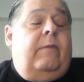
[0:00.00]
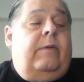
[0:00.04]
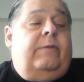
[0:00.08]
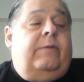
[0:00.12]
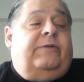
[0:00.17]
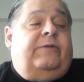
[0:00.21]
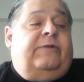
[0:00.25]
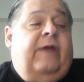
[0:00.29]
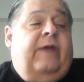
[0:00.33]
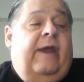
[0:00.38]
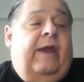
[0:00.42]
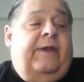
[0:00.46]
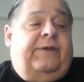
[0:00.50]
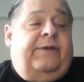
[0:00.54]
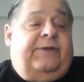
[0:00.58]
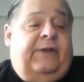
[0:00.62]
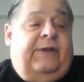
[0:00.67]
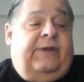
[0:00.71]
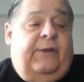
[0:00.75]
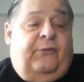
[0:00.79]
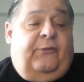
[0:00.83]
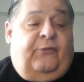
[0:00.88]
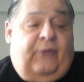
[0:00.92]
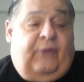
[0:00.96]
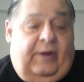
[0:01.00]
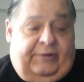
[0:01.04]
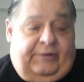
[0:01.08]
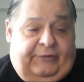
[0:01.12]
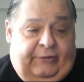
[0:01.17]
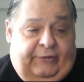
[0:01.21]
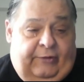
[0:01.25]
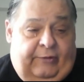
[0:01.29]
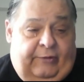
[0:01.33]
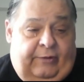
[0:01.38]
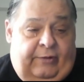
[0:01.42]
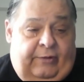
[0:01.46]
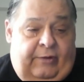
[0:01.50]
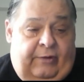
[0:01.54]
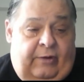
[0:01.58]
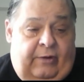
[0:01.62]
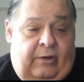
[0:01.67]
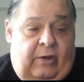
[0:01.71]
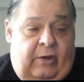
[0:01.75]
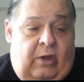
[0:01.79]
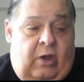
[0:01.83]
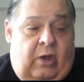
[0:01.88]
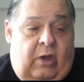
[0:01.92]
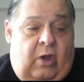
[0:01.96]
J.C. Fisher
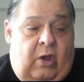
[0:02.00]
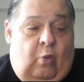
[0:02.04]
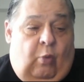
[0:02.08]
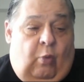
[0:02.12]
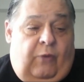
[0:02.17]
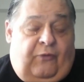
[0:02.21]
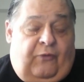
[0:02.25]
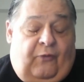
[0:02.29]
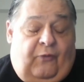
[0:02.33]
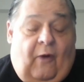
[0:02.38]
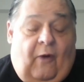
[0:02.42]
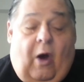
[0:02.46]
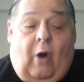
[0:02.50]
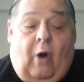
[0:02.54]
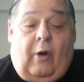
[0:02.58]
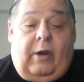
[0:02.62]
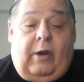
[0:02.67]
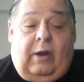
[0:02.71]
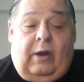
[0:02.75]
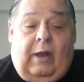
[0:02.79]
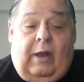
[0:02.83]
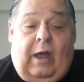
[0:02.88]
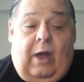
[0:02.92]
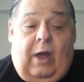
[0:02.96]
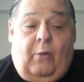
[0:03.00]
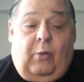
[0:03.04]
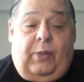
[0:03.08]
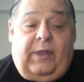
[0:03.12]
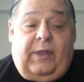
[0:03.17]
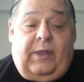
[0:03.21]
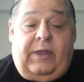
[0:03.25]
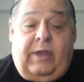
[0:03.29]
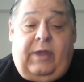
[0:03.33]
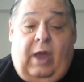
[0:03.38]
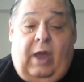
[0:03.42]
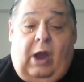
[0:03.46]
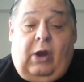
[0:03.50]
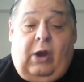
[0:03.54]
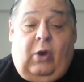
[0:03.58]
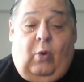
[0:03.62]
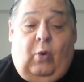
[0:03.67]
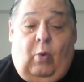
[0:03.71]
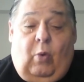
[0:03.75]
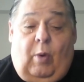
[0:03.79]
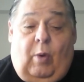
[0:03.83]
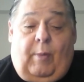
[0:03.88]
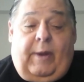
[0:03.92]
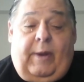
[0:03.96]
would fall in love with a younger
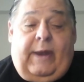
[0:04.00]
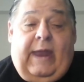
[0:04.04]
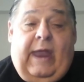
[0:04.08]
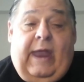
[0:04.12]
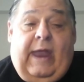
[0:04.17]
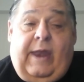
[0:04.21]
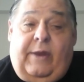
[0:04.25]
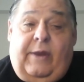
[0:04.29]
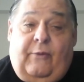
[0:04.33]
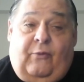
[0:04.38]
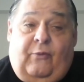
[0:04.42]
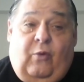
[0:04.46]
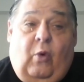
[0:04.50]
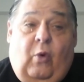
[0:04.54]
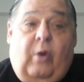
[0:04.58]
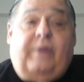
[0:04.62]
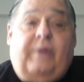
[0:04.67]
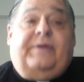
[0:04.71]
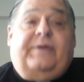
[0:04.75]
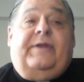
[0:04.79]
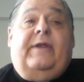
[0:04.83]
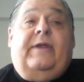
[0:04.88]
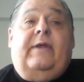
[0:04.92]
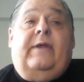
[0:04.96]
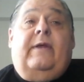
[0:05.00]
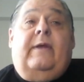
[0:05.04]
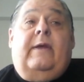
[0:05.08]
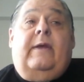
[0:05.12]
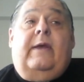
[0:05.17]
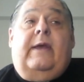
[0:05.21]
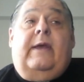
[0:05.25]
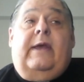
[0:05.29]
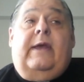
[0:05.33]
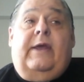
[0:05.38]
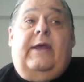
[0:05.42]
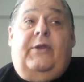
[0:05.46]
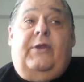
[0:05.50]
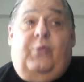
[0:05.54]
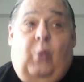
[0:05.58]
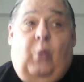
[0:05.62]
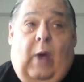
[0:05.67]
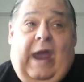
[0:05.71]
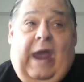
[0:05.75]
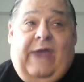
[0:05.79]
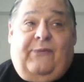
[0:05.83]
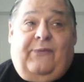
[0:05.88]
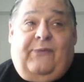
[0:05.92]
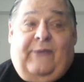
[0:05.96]
woman and divorce his
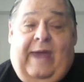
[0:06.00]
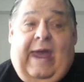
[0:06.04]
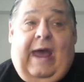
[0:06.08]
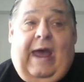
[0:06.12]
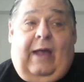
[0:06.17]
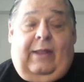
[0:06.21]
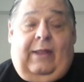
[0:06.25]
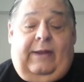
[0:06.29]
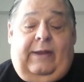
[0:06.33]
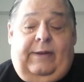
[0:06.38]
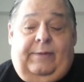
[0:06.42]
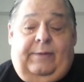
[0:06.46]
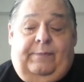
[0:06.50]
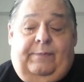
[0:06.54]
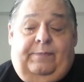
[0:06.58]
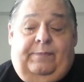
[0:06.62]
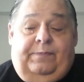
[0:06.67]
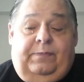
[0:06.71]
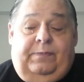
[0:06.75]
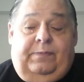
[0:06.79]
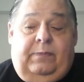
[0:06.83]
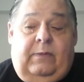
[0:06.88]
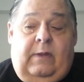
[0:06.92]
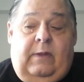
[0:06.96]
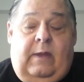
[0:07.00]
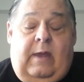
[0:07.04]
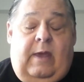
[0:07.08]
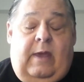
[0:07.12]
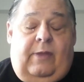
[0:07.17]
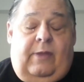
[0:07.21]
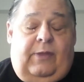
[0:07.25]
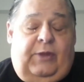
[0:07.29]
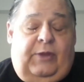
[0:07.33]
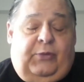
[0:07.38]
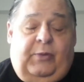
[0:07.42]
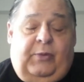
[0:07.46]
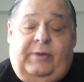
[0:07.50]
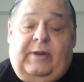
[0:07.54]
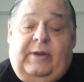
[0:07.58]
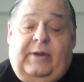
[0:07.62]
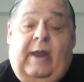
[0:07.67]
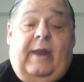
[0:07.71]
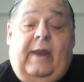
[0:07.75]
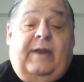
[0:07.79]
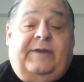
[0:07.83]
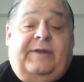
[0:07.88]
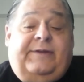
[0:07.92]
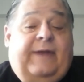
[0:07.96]
wife, Allie. This was
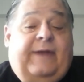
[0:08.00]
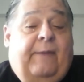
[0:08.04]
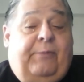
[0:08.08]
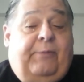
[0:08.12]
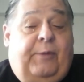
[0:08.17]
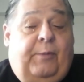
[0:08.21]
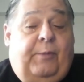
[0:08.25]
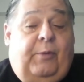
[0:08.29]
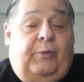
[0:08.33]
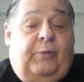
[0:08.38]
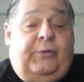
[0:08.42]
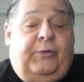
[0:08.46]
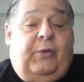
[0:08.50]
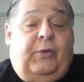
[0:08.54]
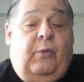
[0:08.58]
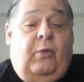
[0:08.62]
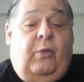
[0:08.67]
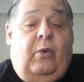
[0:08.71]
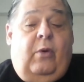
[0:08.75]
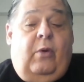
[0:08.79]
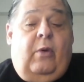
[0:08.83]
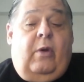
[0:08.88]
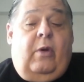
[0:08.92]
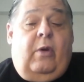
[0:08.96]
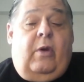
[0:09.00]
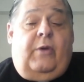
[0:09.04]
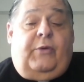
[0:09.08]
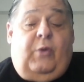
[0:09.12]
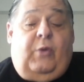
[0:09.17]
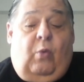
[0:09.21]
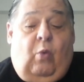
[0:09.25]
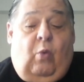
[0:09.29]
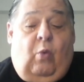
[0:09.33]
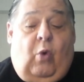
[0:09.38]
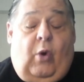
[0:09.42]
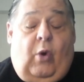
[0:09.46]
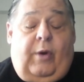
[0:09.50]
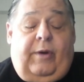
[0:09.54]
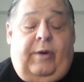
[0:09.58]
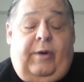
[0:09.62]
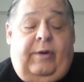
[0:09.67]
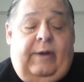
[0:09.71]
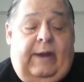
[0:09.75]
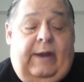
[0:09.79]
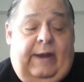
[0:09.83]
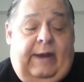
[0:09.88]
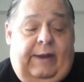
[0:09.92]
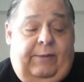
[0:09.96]
unacceptable to Warner,
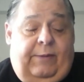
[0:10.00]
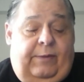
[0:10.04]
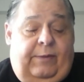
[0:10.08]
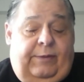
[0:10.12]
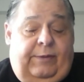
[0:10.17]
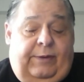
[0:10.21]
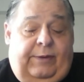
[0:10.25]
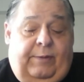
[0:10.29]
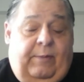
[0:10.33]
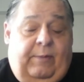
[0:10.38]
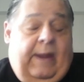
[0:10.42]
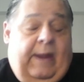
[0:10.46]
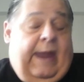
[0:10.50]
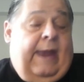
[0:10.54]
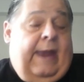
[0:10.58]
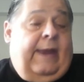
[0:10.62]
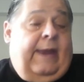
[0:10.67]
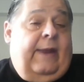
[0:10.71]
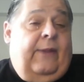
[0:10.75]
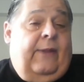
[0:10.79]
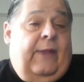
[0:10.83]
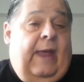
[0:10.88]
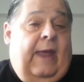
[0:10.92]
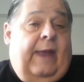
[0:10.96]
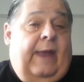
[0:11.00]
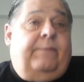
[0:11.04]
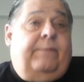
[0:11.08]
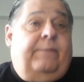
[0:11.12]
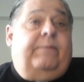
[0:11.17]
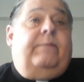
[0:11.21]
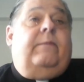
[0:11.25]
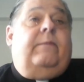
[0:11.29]
and he demanded that